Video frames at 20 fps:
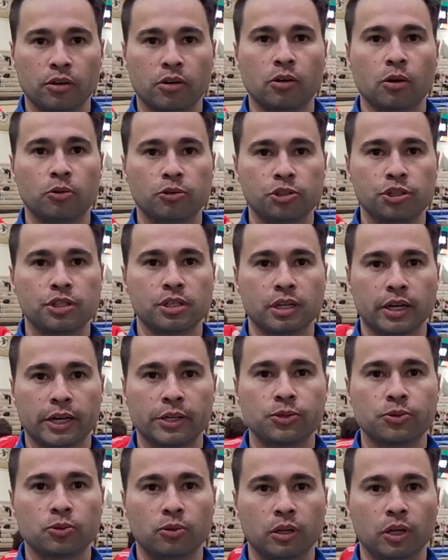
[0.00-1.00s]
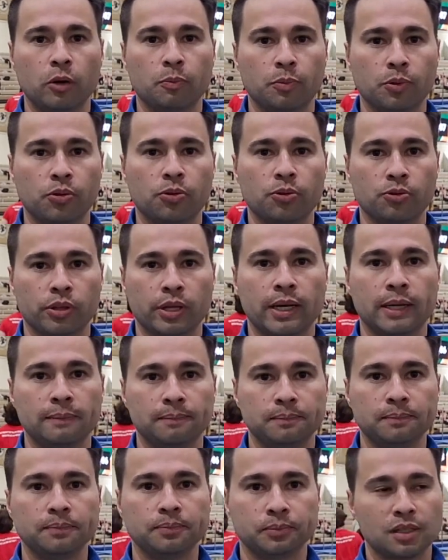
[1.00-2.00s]
Your coaches in high school help you through
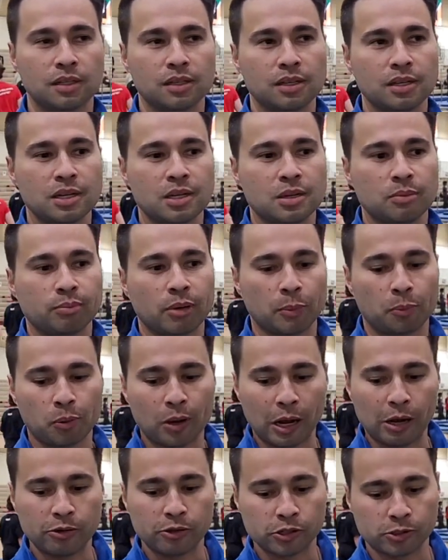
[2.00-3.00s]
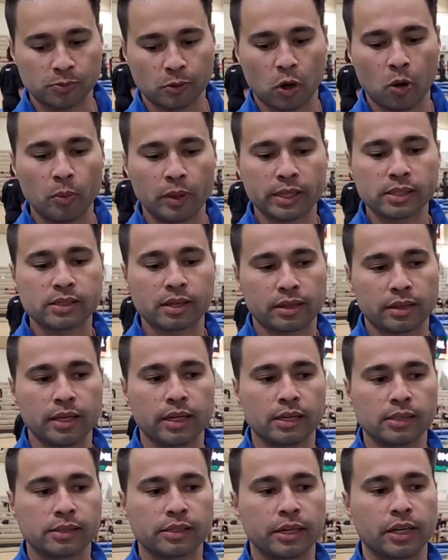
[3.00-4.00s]
that. My proudest moments, I
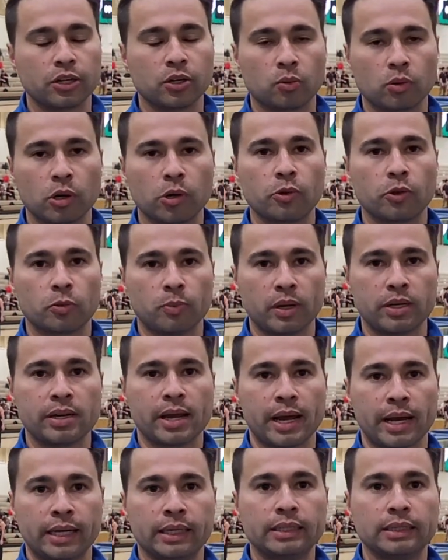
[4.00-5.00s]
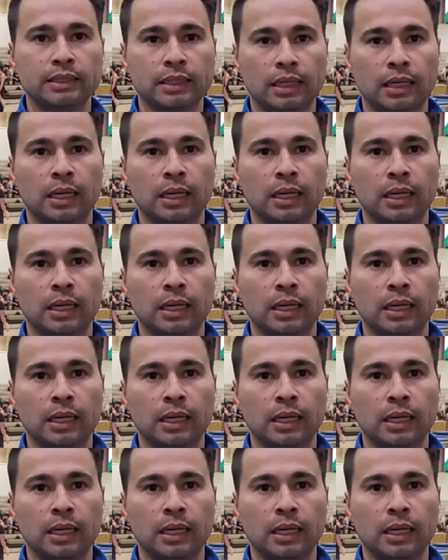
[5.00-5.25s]
think, is getting to work with my dad.